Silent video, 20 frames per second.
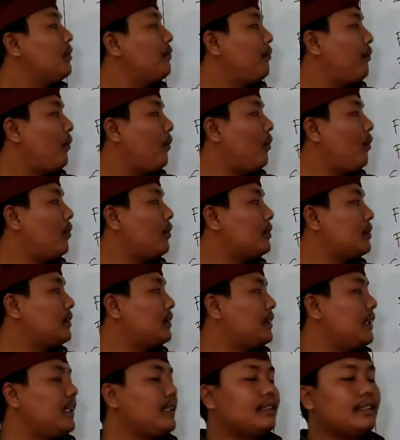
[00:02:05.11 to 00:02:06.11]
4,
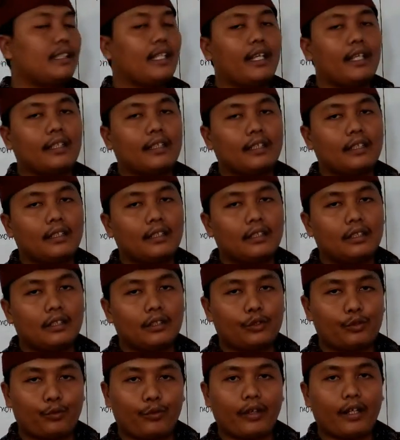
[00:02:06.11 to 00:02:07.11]
6, and
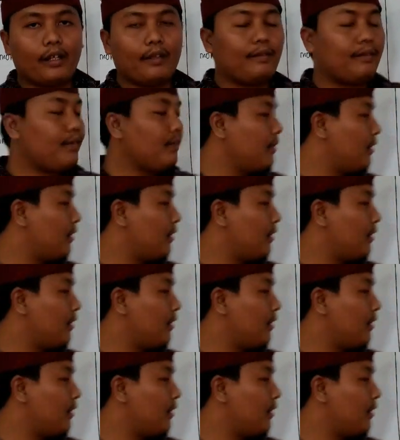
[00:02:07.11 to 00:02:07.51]
12.